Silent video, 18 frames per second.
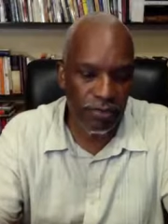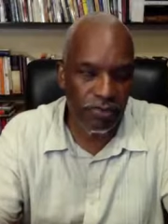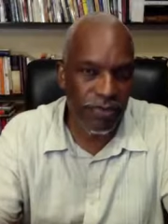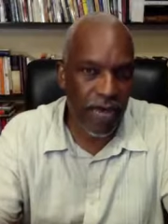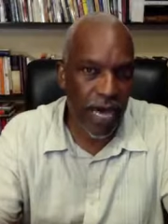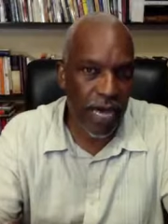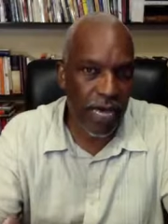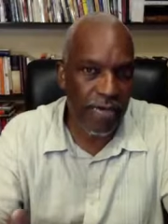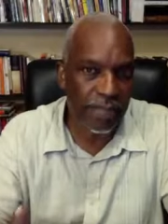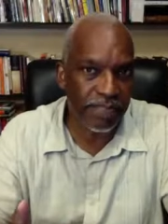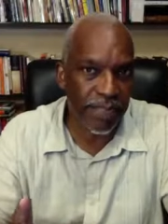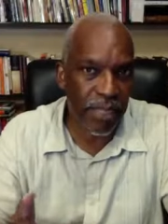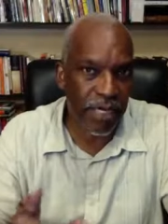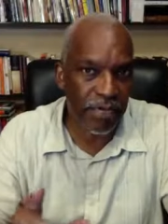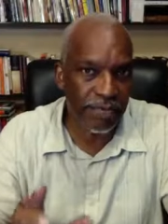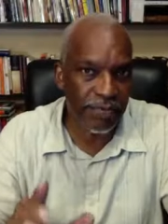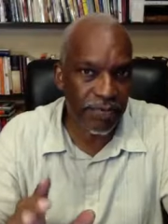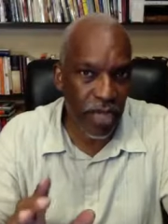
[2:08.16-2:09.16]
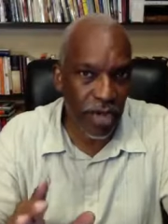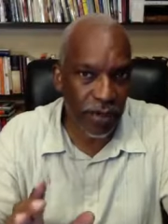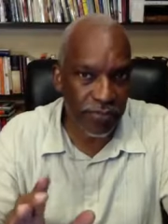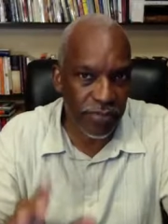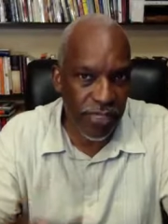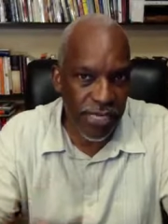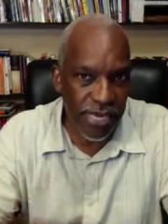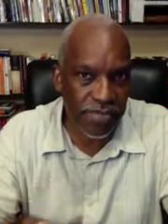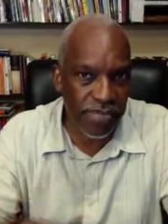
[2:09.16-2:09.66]
uh, of, of,
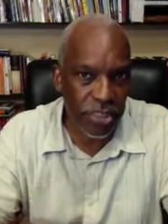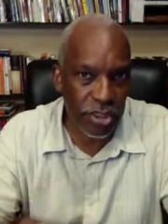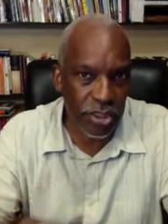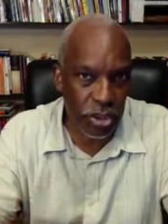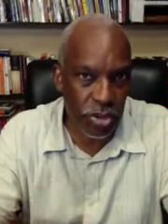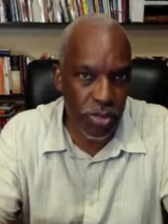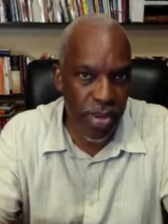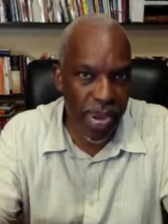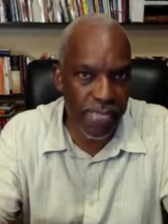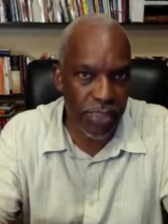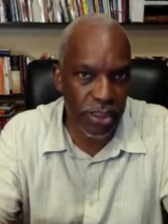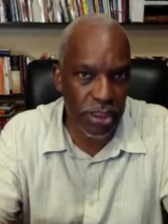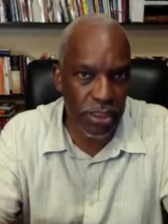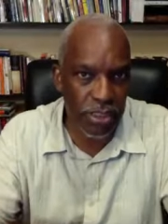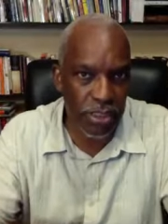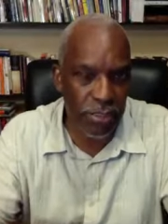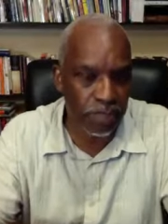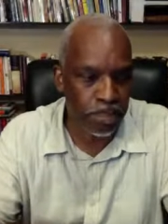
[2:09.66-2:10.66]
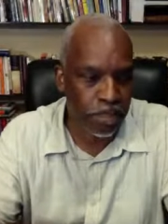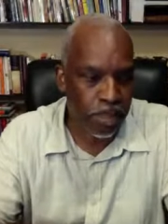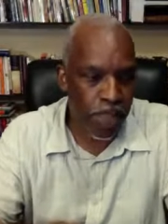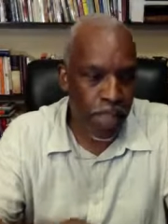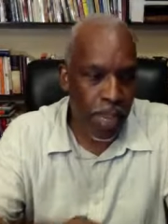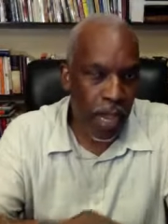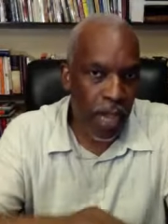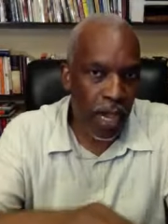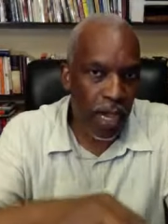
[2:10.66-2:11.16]
demonstration.
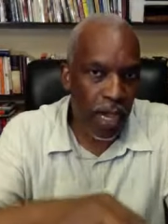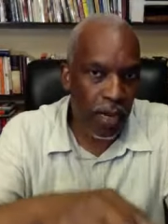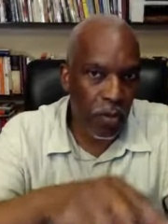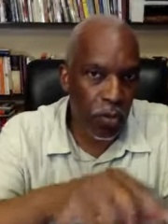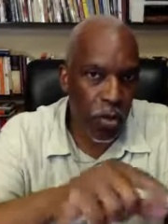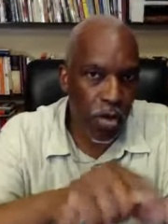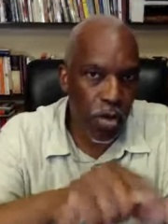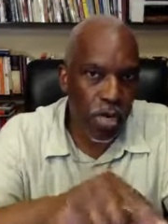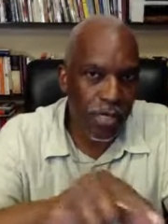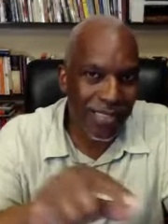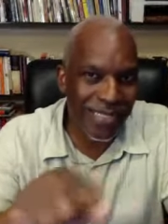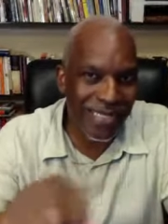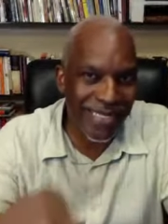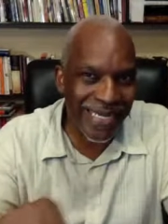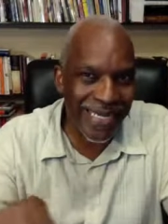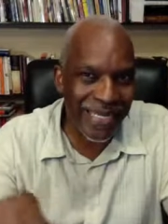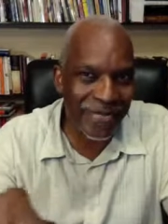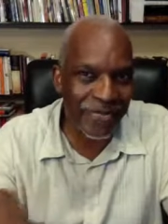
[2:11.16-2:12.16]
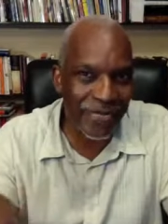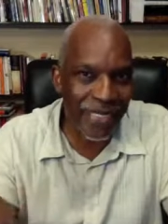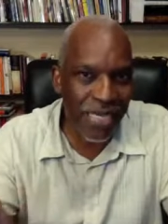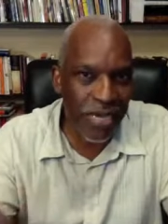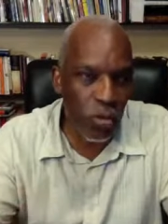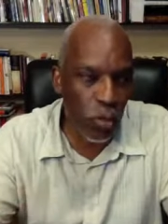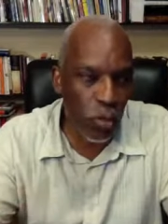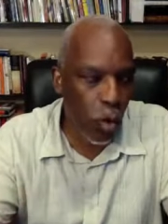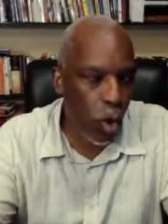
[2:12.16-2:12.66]
Uh, we're
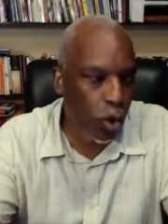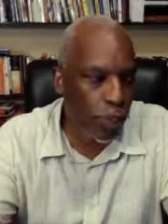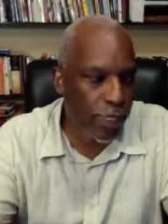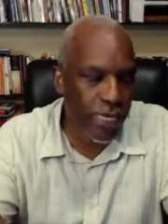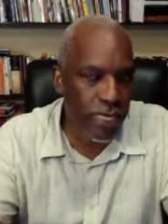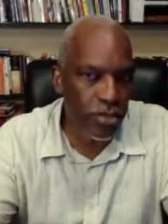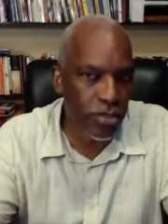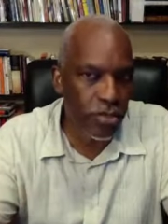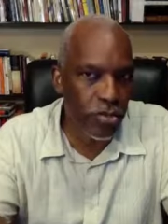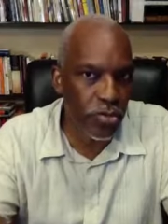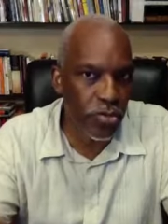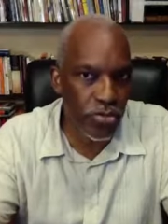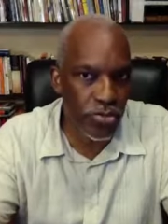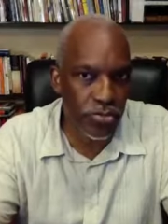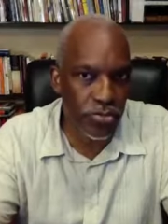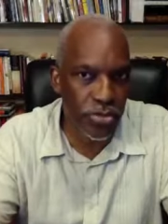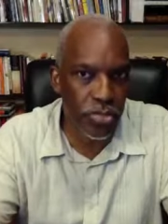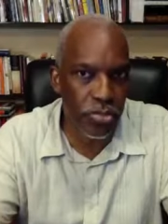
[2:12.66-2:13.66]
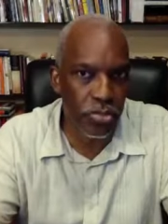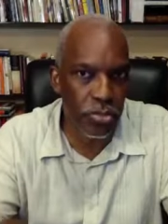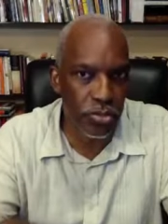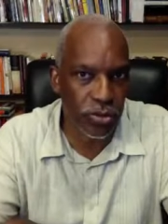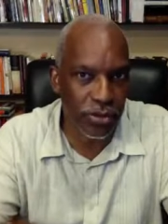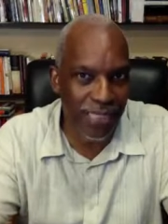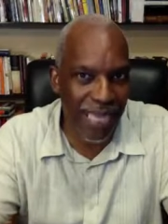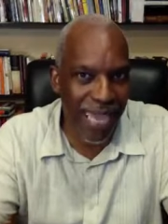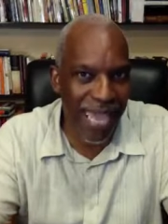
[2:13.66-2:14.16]
literally walking you
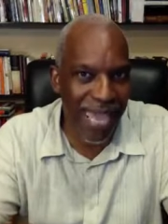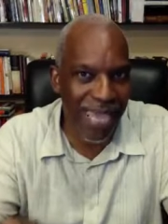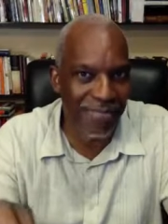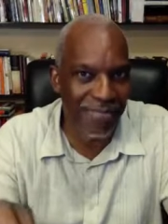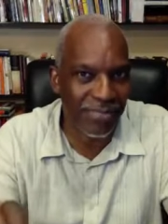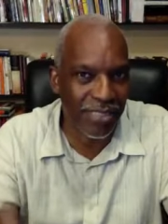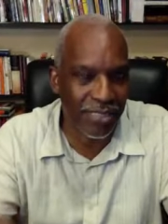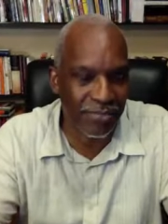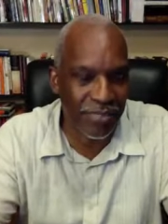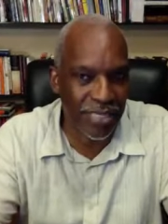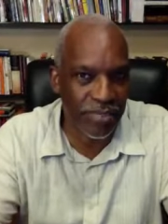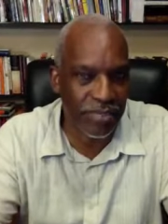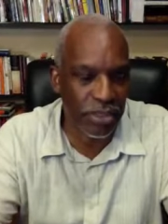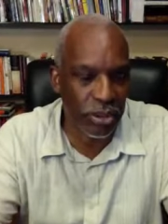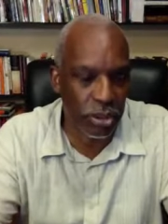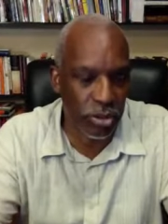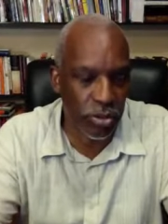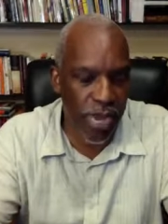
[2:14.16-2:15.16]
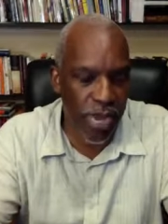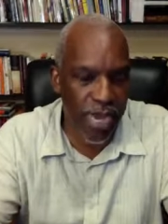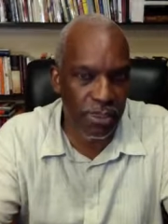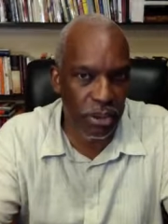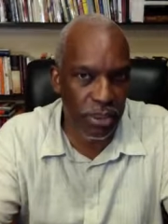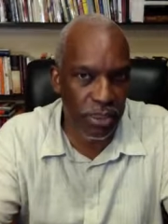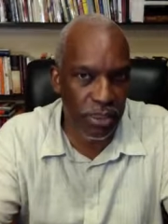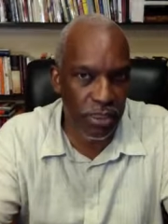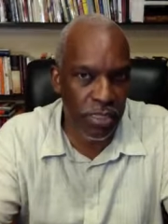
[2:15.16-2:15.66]
through times of
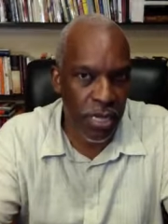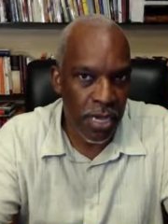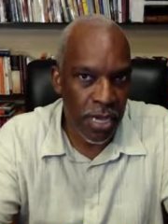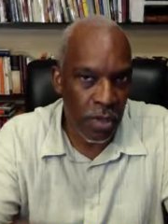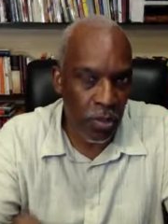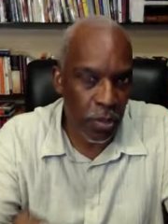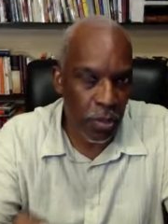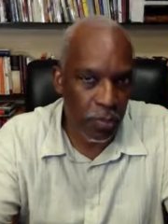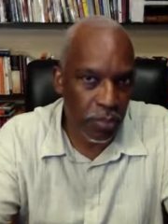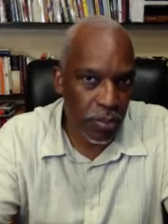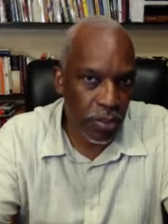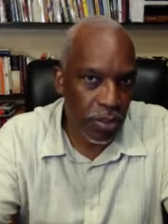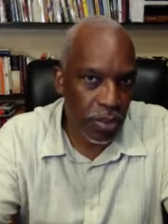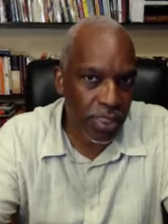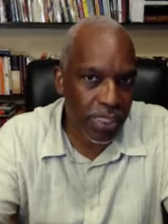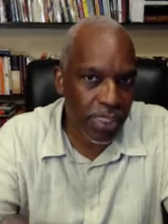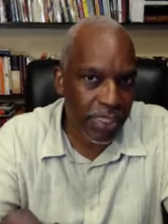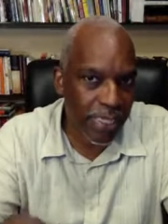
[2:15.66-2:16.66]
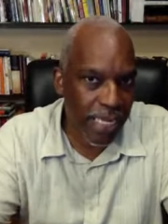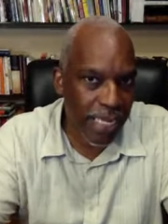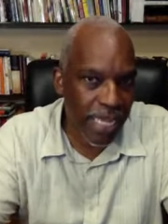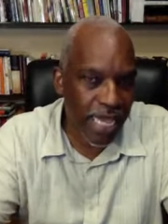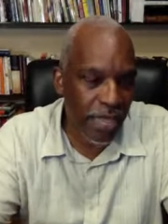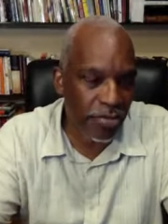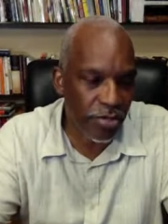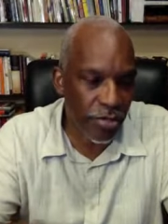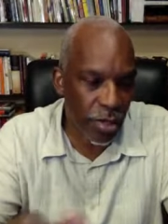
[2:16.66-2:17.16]
demonstration. We're pulling
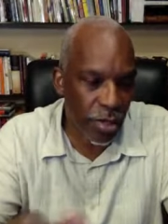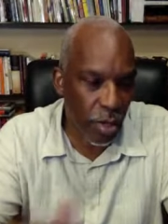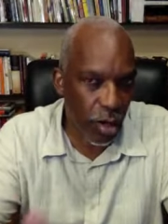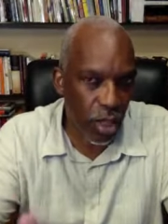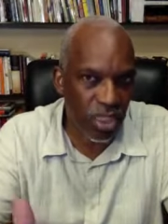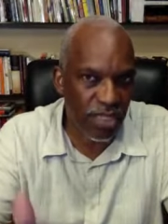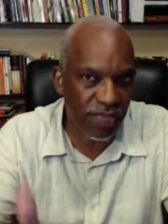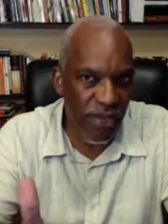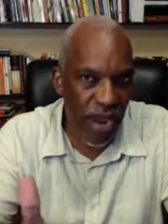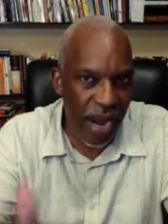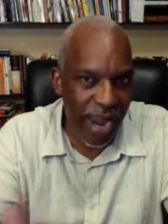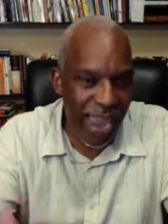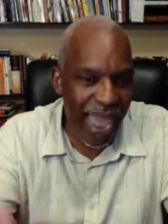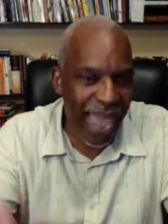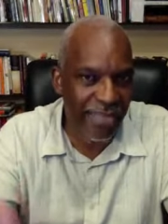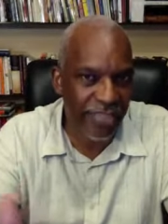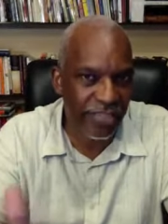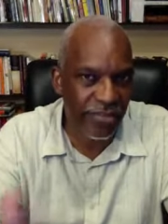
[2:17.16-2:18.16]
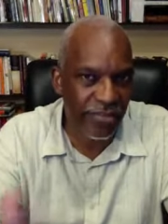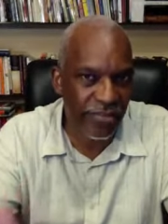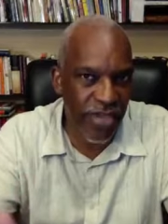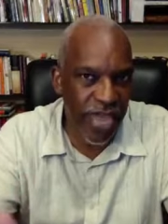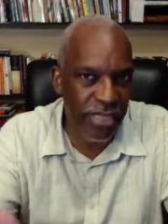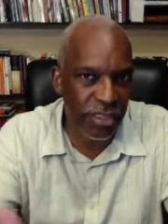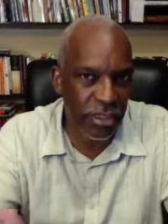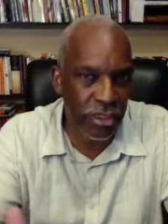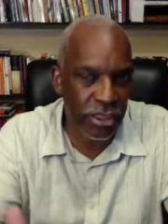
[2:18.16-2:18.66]
together all of our
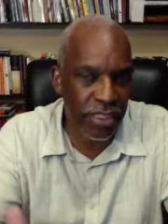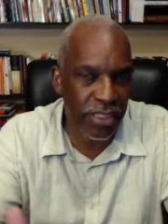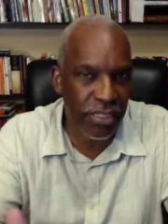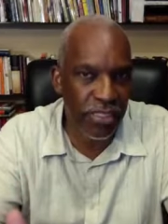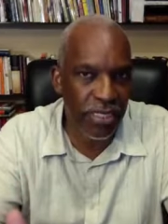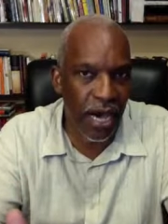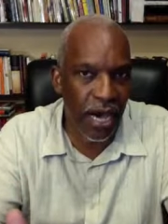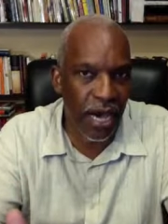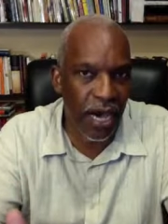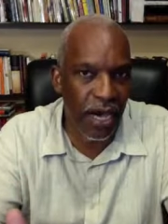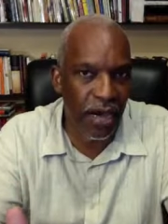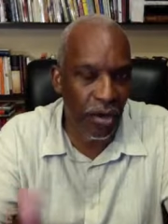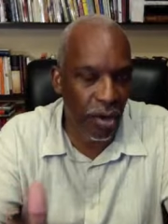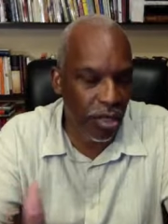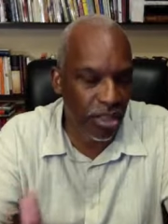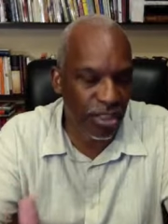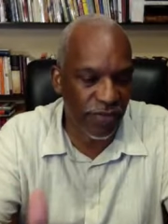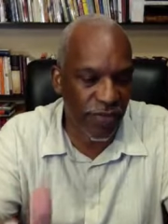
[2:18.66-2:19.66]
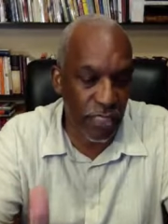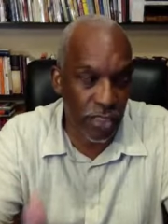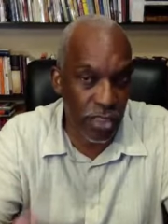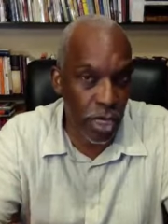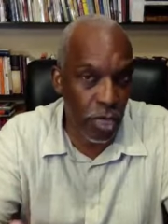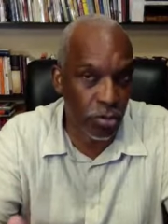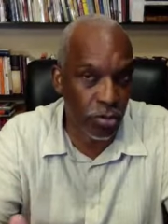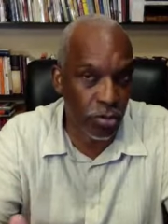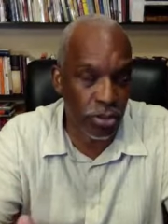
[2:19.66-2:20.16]
activation, uh, all of our
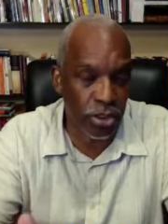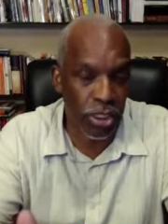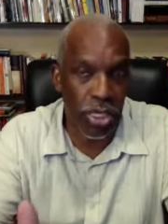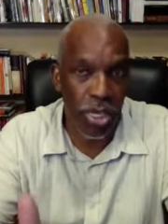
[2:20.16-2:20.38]
notes